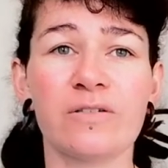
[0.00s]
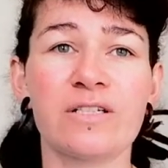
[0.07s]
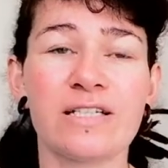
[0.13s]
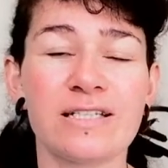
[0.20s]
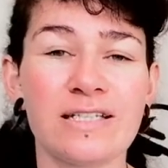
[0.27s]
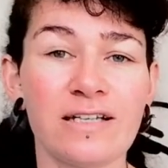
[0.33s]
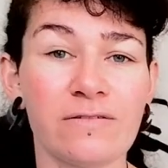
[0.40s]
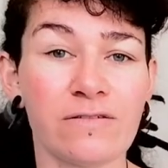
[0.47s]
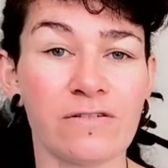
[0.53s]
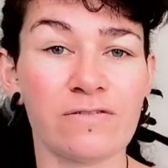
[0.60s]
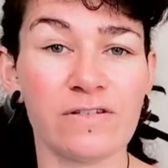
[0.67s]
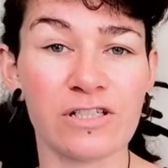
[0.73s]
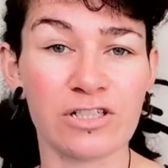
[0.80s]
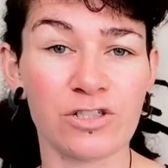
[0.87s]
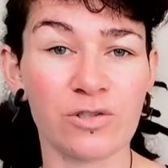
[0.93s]
to see if it
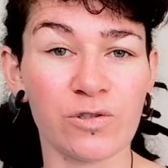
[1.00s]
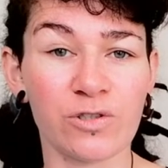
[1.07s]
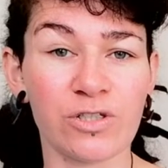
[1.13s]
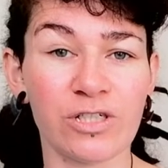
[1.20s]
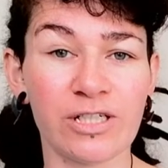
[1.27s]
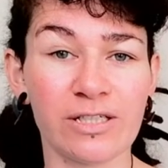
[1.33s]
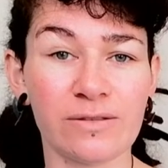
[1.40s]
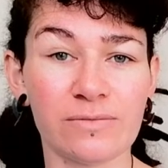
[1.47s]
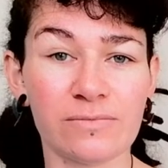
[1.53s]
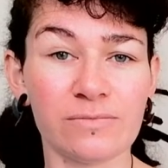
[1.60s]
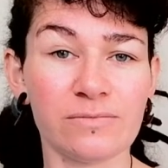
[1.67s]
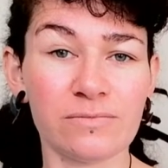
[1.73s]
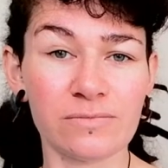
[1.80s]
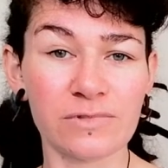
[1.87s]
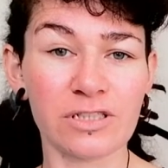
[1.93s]
fits your
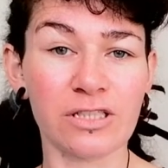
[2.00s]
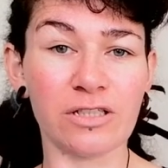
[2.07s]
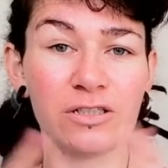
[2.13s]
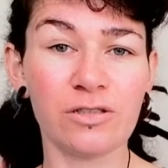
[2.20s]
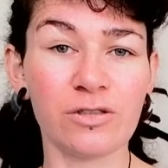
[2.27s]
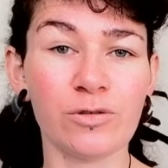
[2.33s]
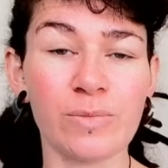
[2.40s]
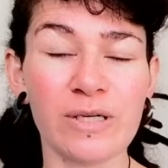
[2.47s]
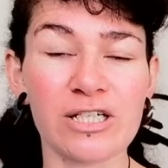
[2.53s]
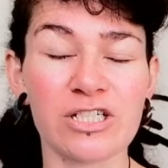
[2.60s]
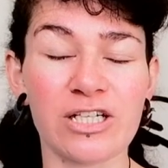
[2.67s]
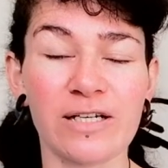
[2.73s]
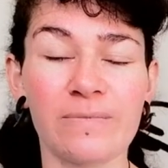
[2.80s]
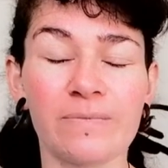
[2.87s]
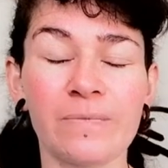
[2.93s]

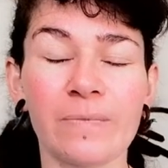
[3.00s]
picture.